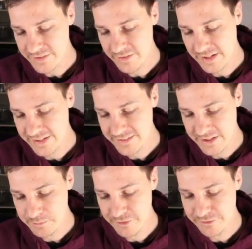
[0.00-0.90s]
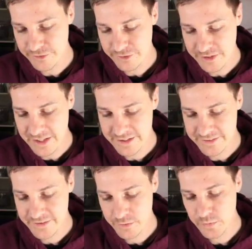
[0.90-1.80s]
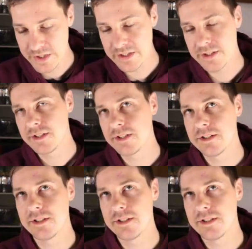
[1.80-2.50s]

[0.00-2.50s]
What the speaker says: So like I said before, as we are